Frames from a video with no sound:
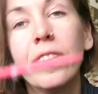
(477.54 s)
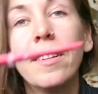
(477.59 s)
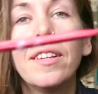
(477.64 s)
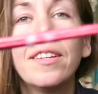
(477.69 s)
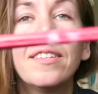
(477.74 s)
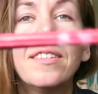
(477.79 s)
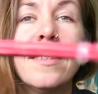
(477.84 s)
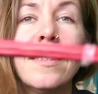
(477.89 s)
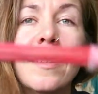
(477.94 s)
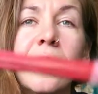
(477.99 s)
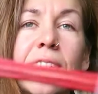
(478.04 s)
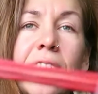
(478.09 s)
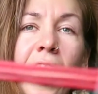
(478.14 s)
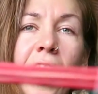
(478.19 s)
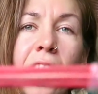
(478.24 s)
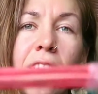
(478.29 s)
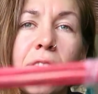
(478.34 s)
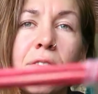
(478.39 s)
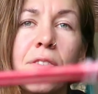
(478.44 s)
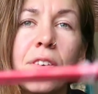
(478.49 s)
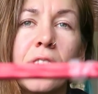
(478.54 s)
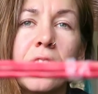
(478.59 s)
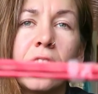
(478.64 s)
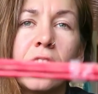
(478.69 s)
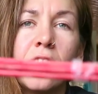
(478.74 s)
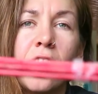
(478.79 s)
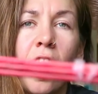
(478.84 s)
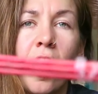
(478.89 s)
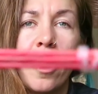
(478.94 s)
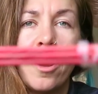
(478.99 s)
This is a set of
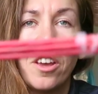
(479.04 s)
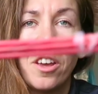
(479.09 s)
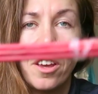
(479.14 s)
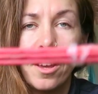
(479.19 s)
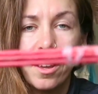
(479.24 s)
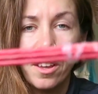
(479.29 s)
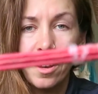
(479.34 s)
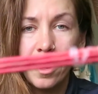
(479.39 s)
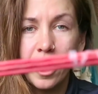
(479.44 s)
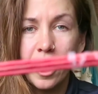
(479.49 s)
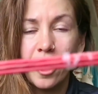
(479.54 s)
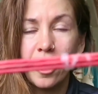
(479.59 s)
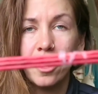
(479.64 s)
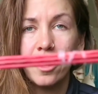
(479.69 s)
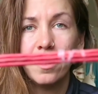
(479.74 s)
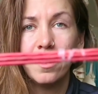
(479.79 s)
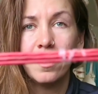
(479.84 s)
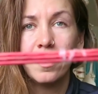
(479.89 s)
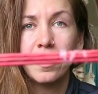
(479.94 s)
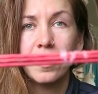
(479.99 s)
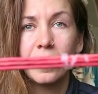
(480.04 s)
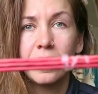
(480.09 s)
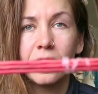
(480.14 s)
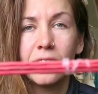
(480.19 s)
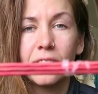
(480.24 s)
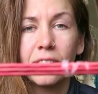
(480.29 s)
sock needles,